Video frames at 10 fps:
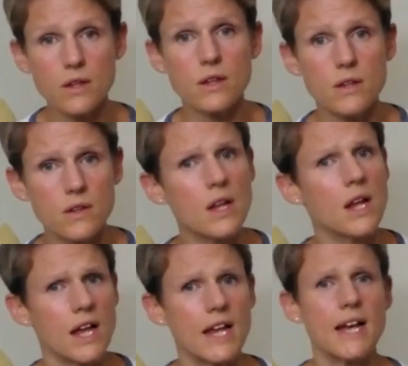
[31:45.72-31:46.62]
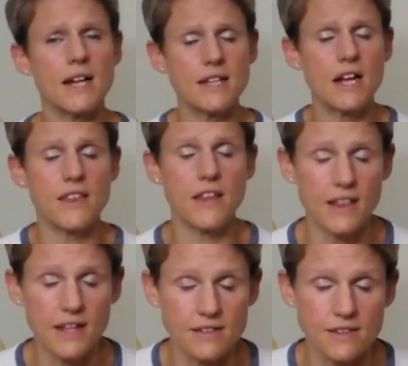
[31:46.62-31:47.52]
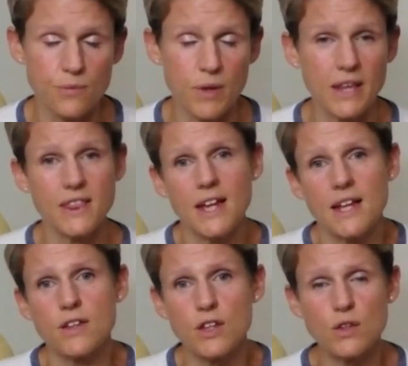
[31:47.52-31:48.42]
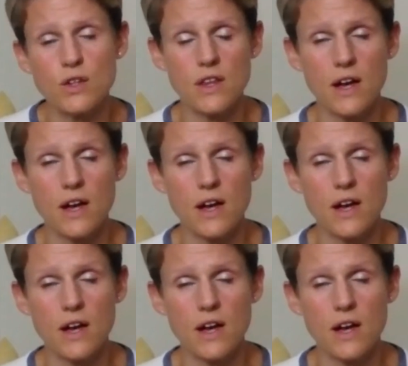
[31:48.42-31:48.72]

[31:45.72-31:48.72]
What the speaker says: Good. Yeah, I think that's the big thing.